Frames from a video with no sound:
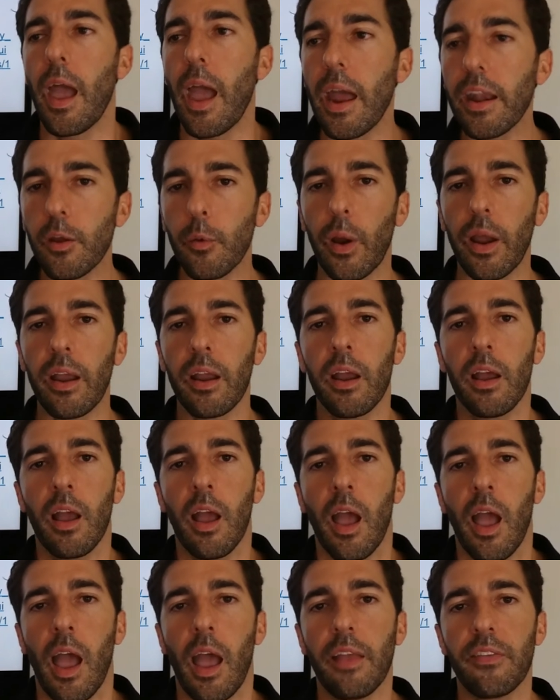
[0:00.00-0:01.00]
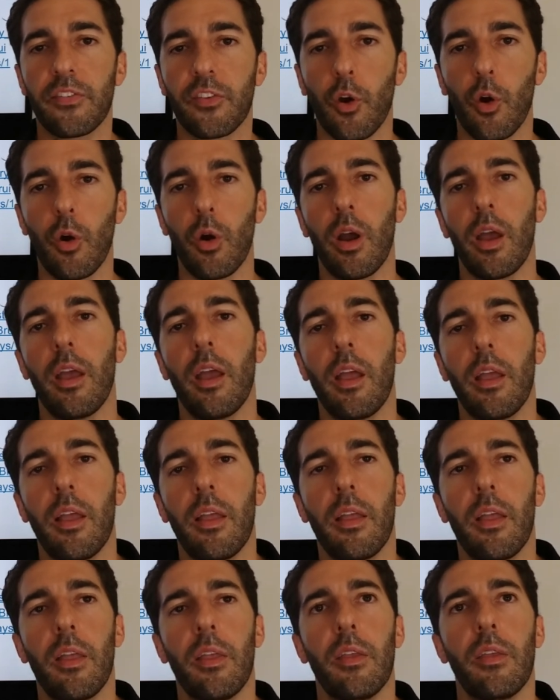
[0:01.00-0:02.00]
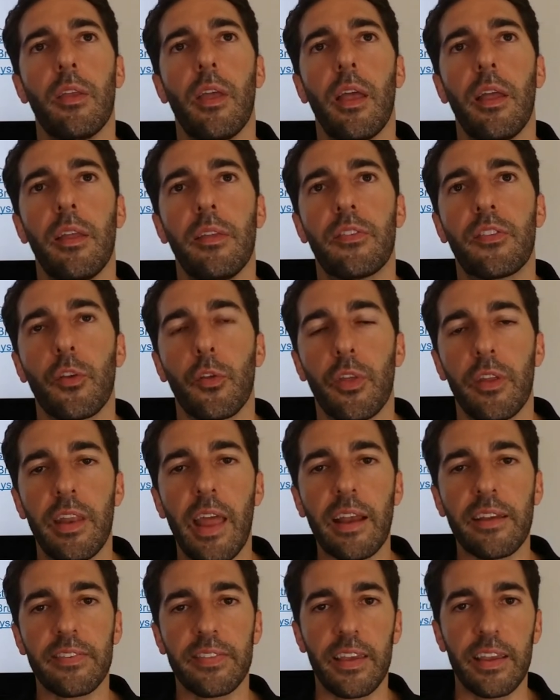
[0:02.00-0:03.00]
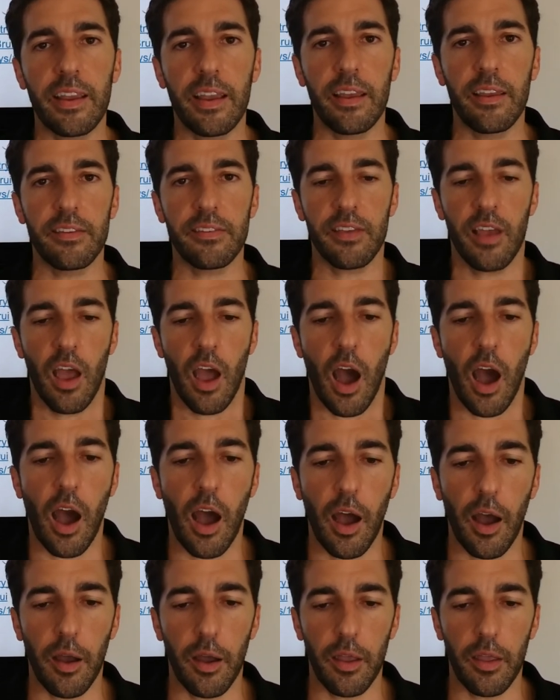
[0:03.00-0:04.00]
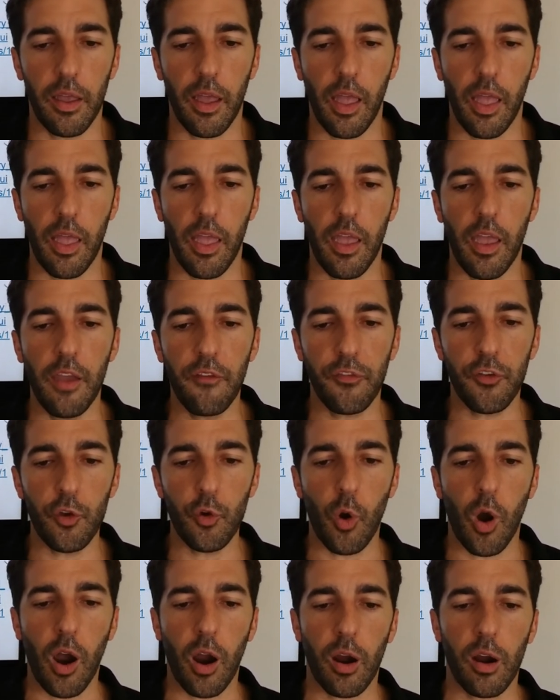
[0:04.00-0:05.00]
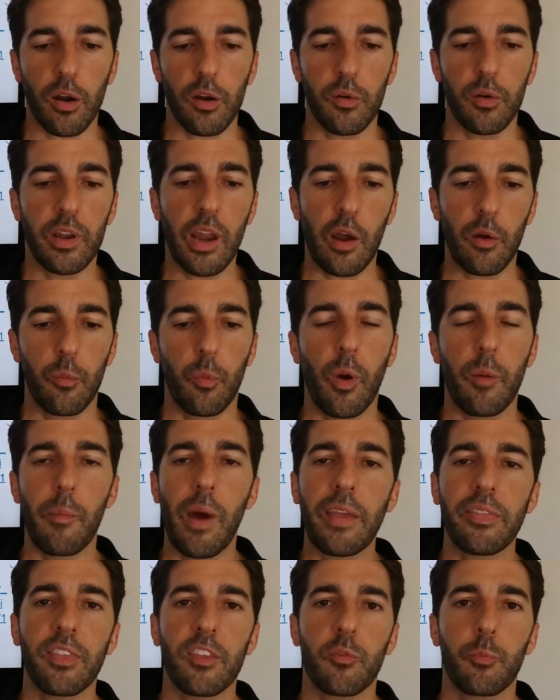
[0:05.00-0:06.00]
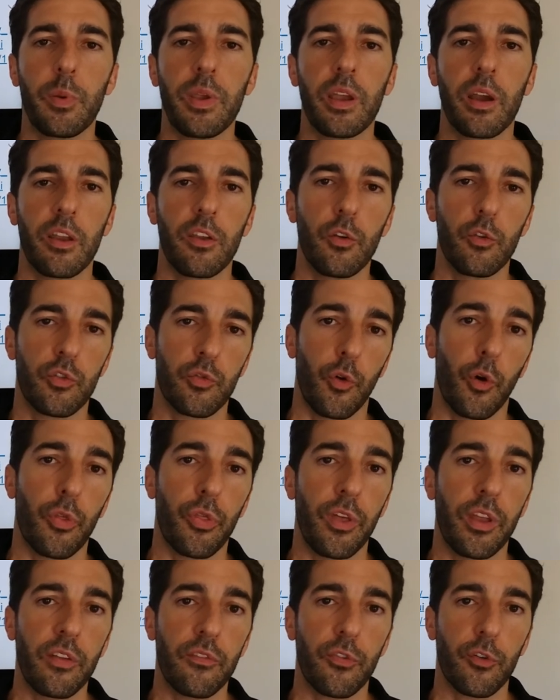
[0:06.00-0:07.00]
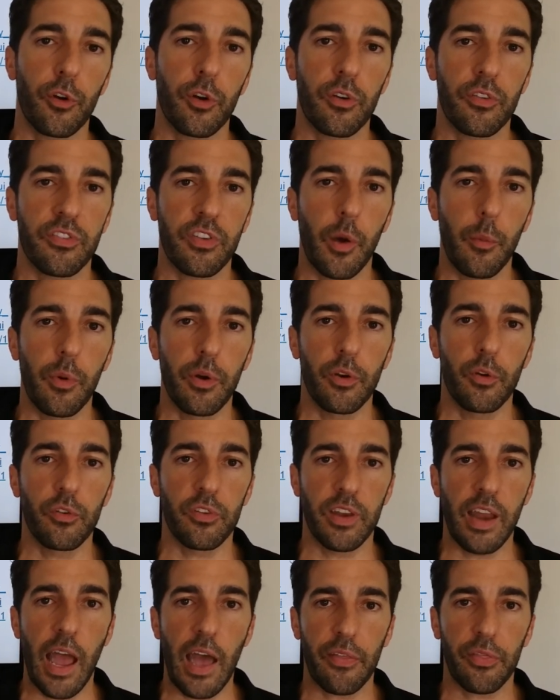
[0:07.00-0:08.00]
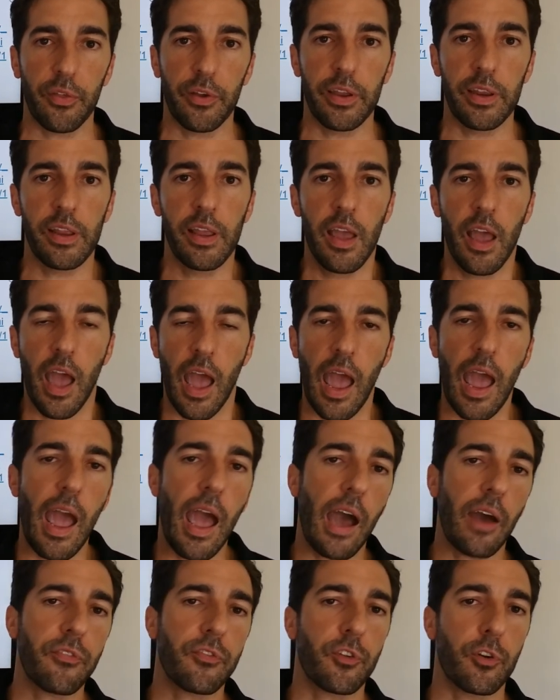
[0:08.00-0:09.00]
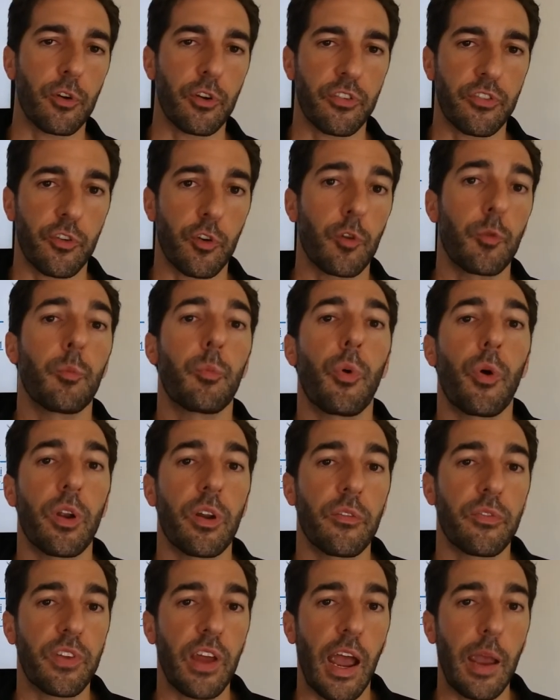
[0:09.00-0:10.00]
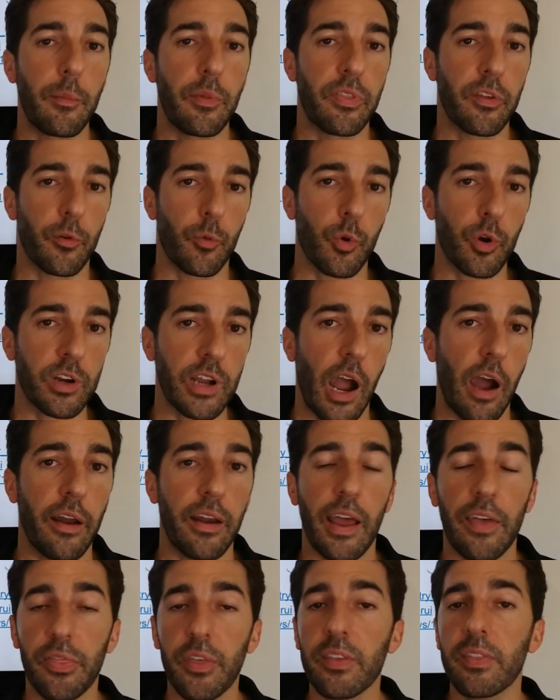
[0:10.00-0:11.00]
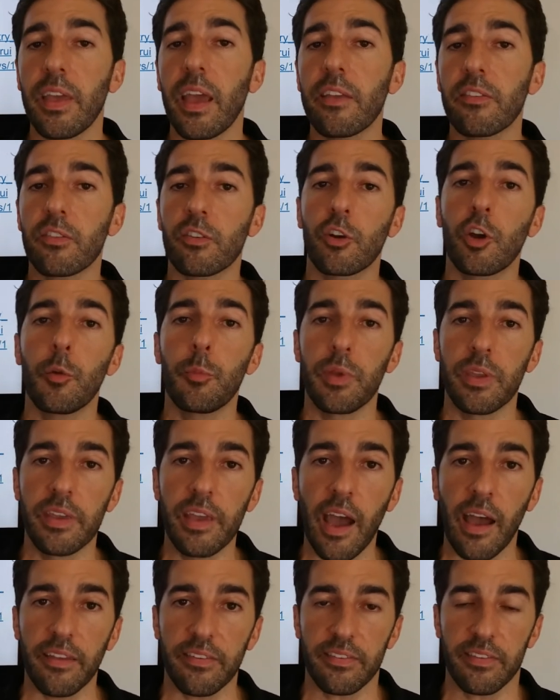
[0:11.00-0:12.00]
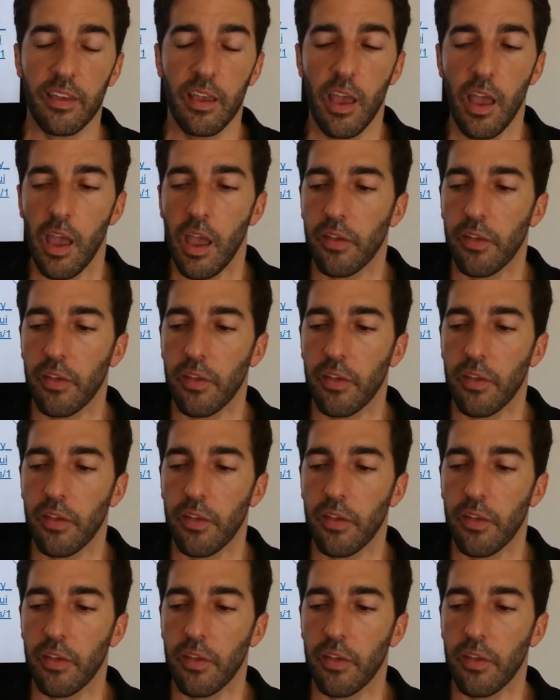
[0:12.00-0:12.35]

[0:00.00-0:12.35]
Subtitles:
Anyway, so the next thing is, if you are now, what might this be a useful thing for someone who's an athlete after a certain point of time in their workout? And I think the answer could be yes.